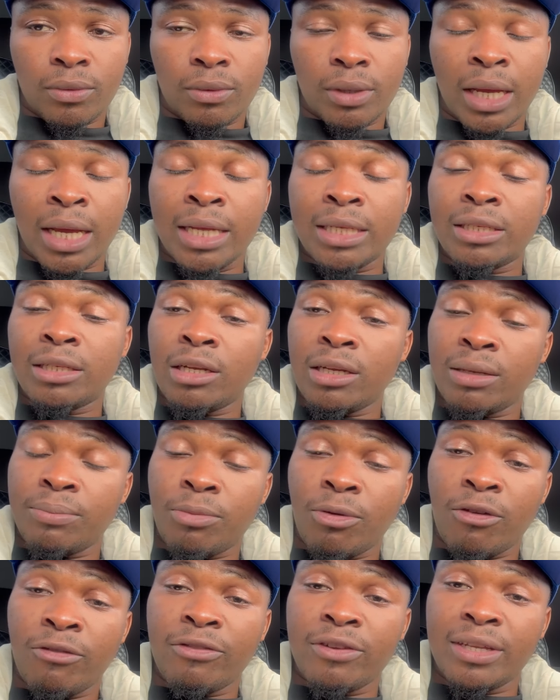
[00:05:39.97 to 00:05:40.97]
and take
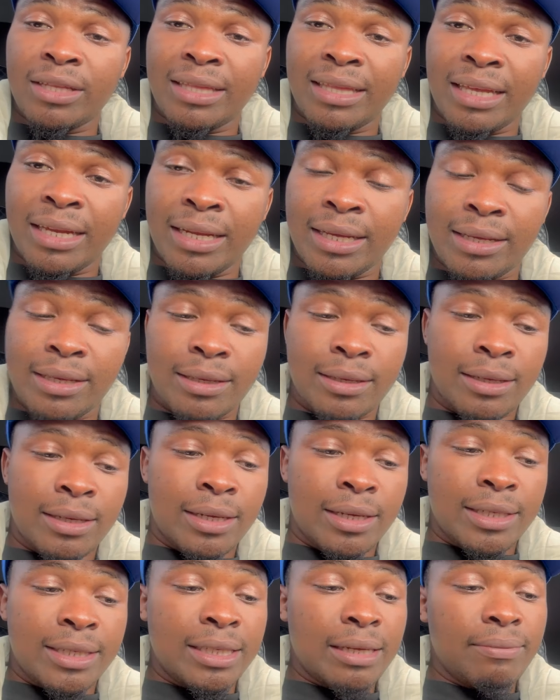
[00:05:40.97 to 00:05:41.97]
profit 3.
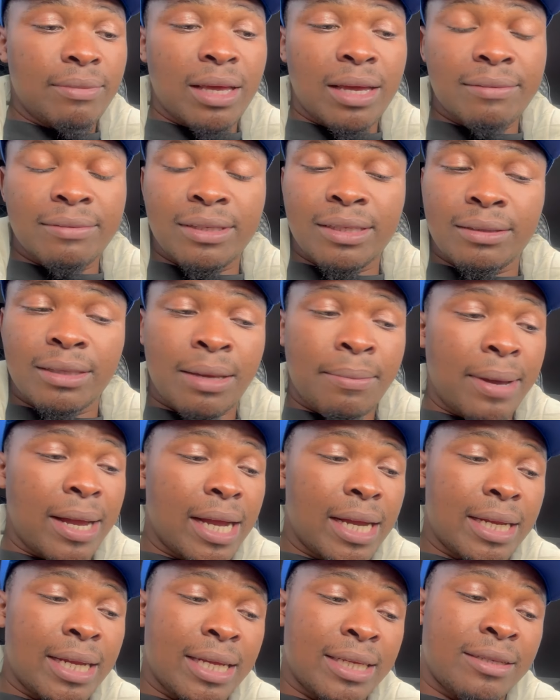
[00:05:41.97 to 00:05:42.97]
Sometimes the
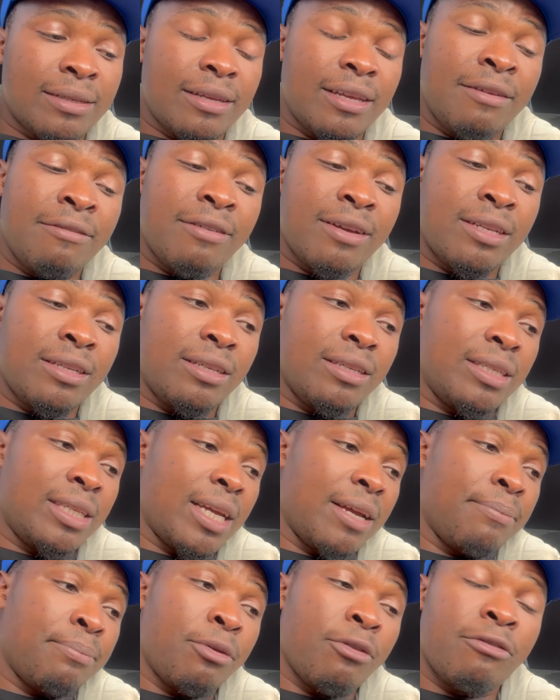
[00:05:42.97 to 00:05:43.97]
market has even
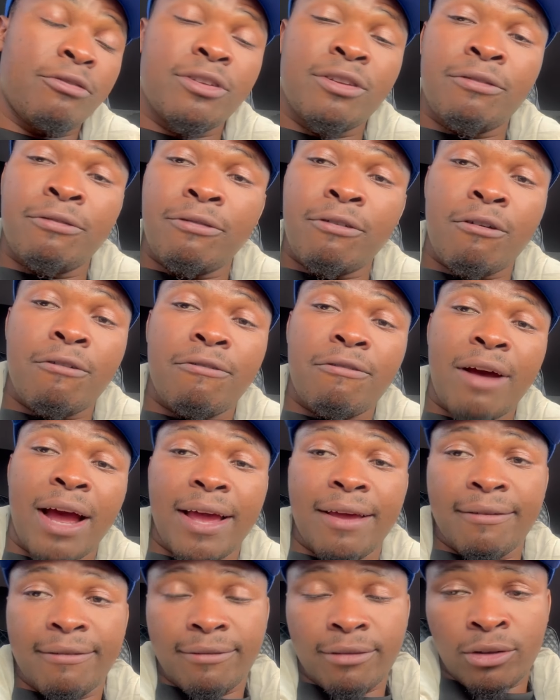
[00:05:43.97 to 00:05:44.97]
take profit 4,
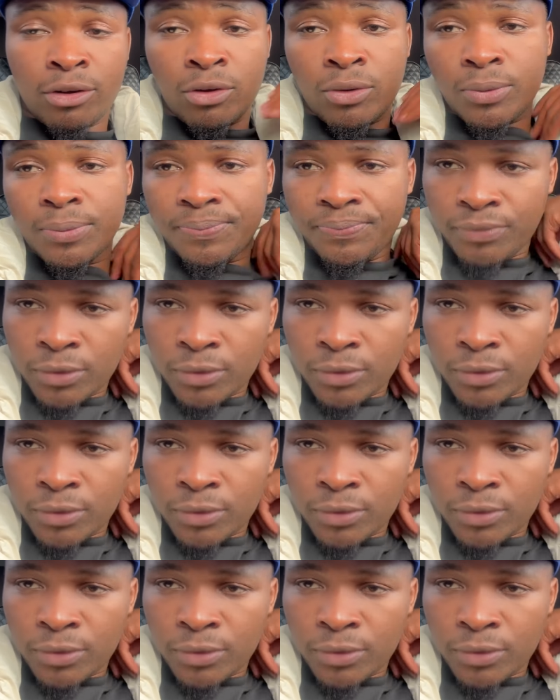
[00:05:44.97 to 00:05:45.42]
5, you know.